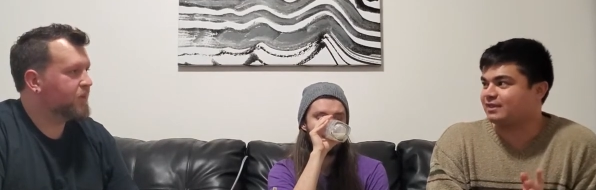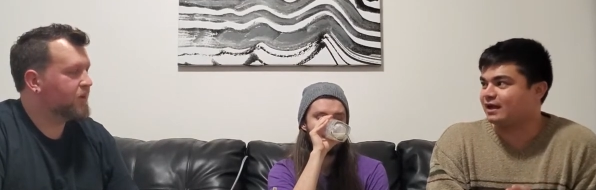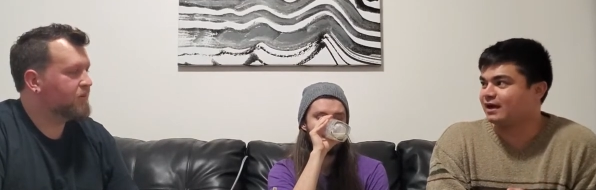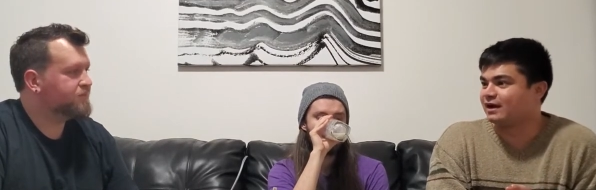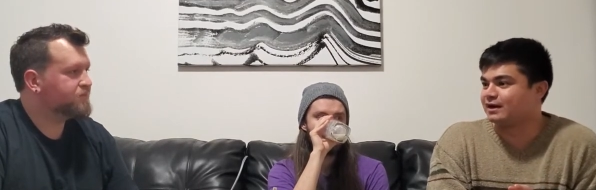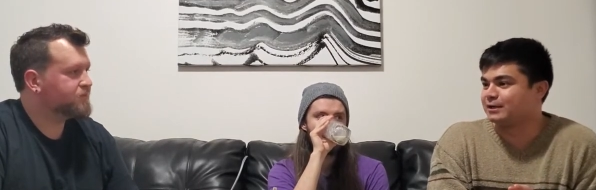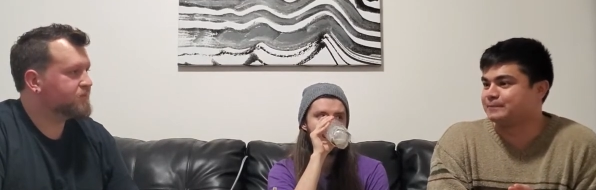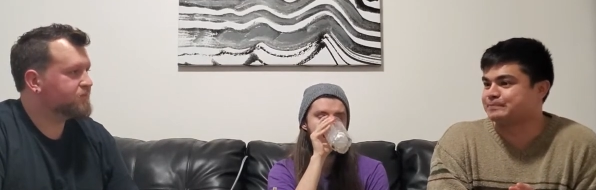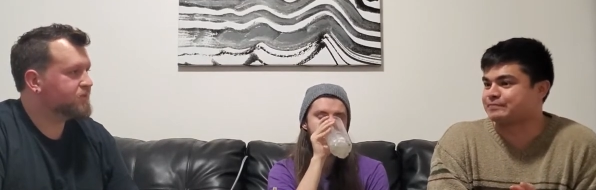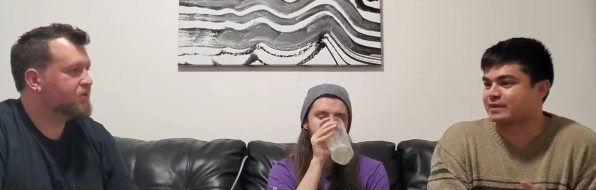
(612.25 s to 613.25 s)

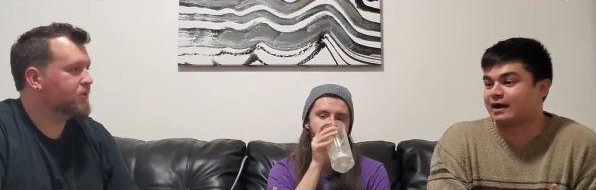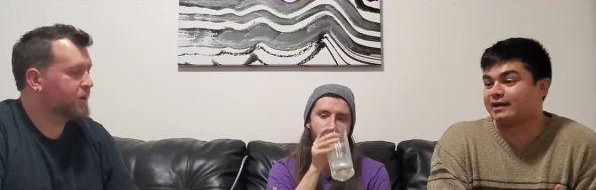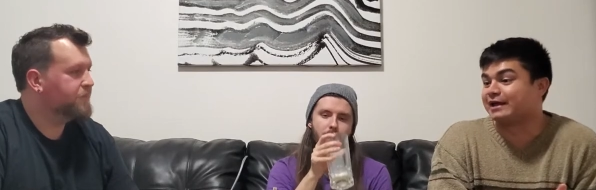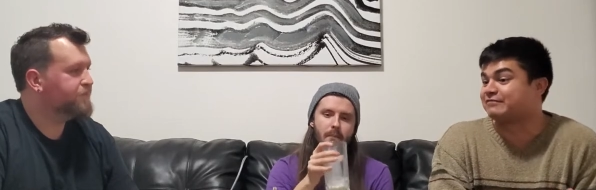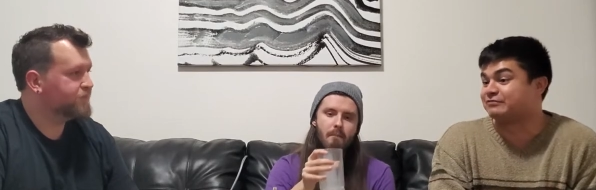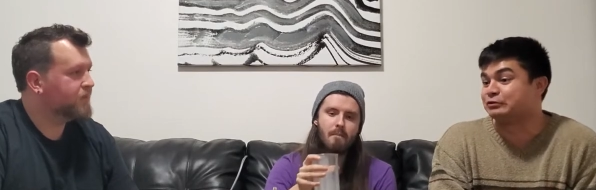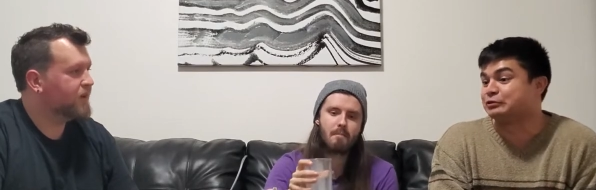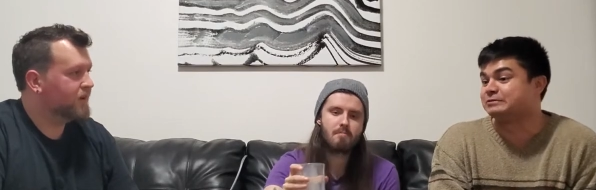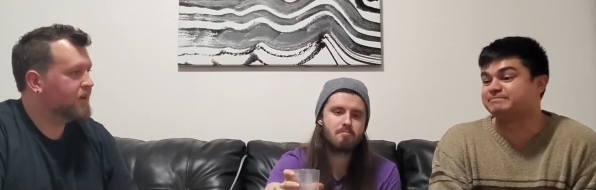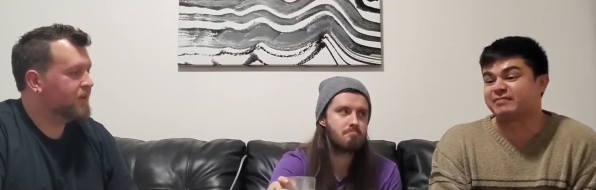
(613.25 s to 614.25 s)
Speaker 1: I like
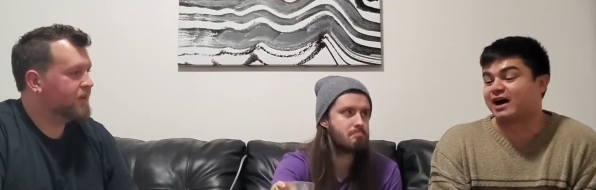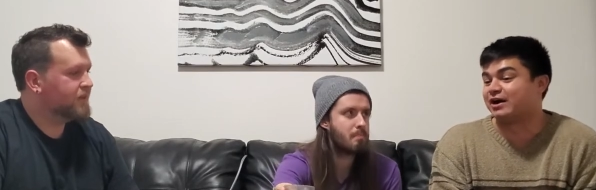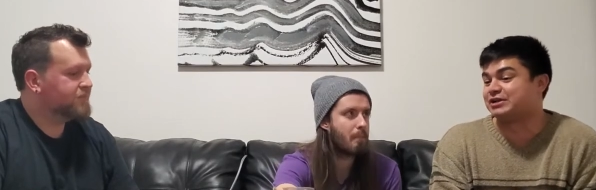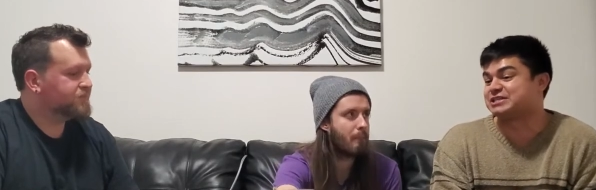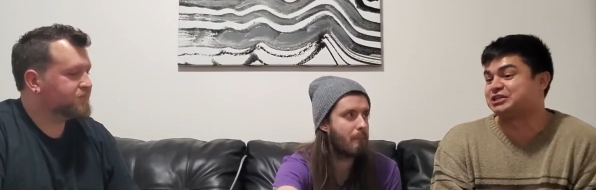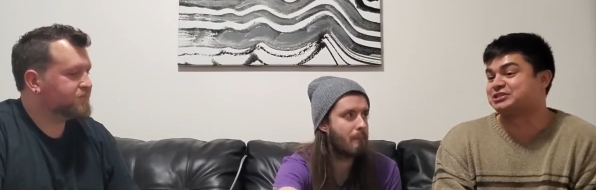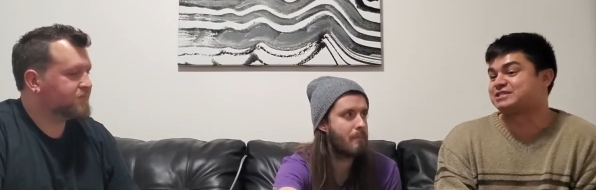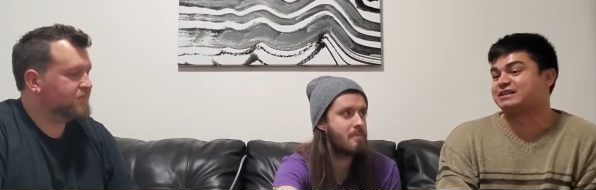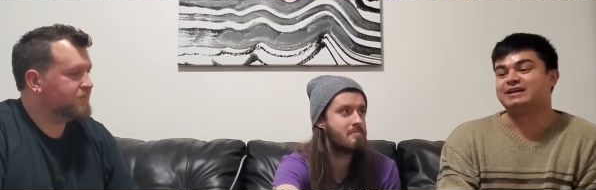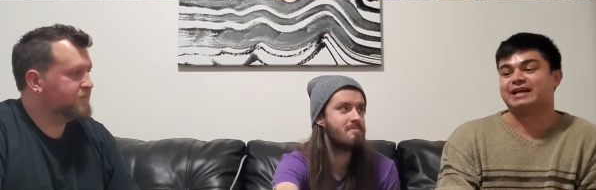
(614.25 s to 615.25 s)
food. I honestly
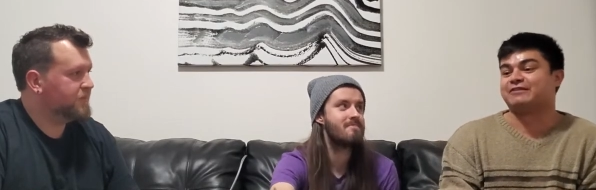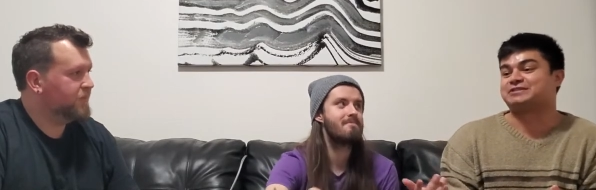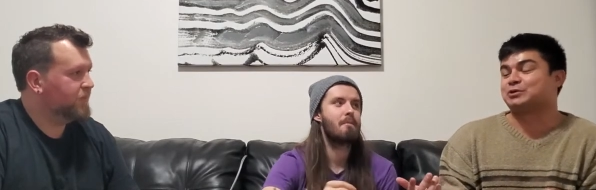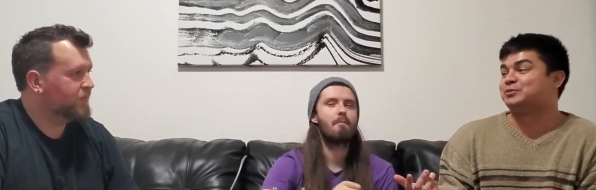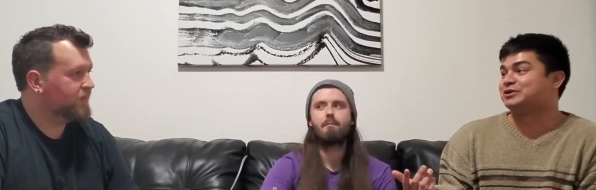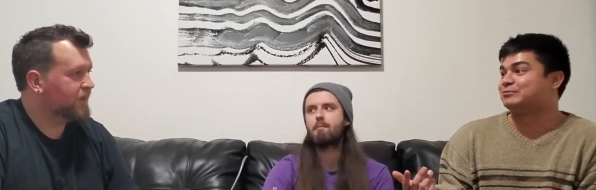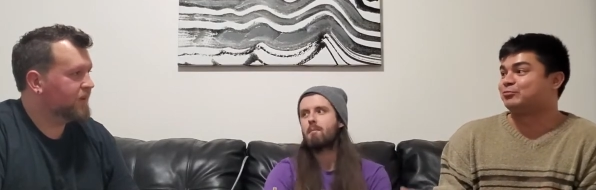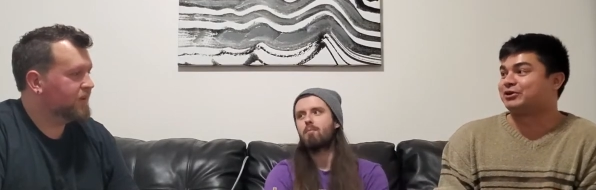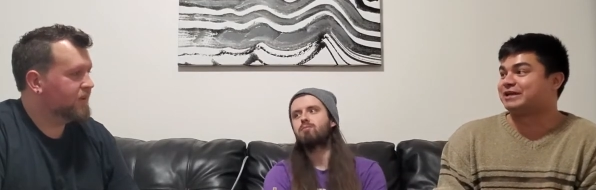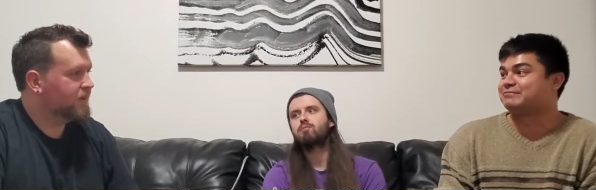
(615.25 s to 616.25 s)
just, if someone were to
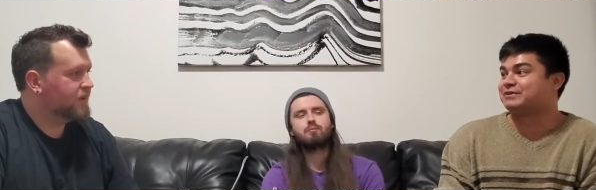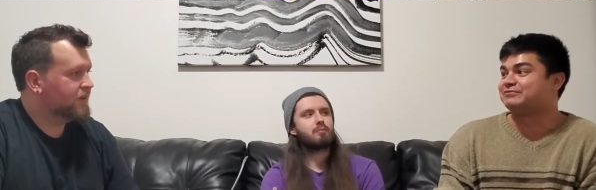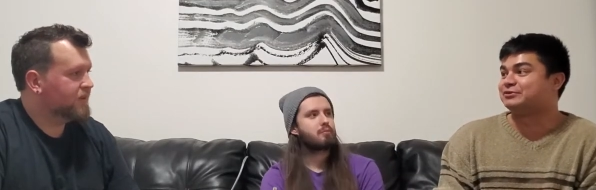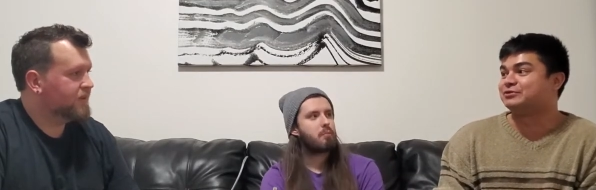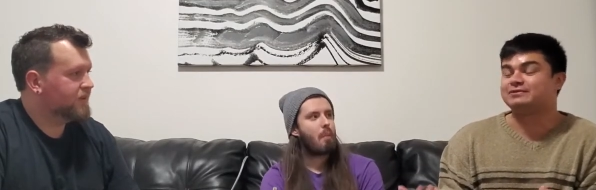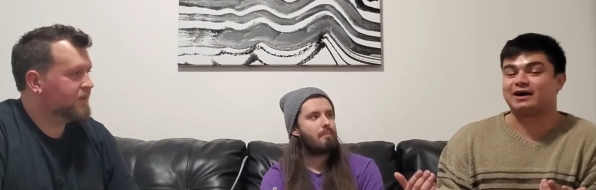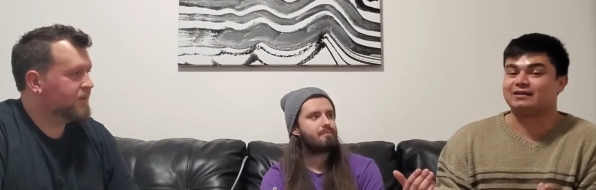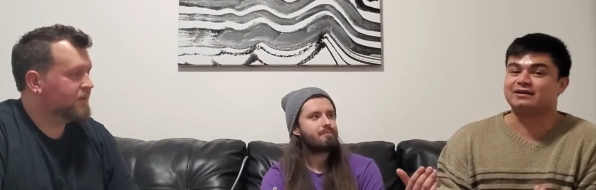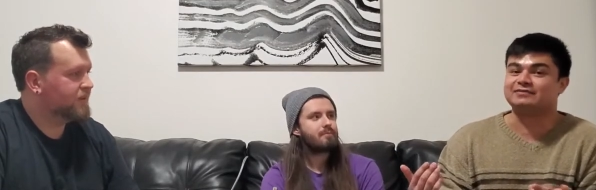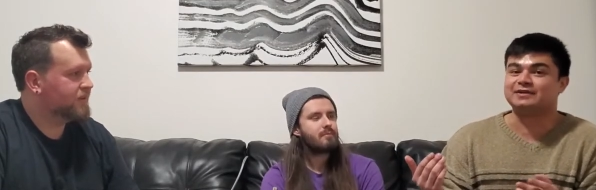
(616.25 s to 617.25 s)
give me food, I
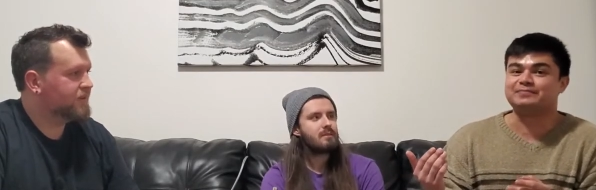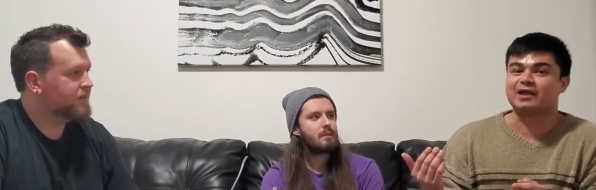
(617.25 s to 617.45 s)
love it.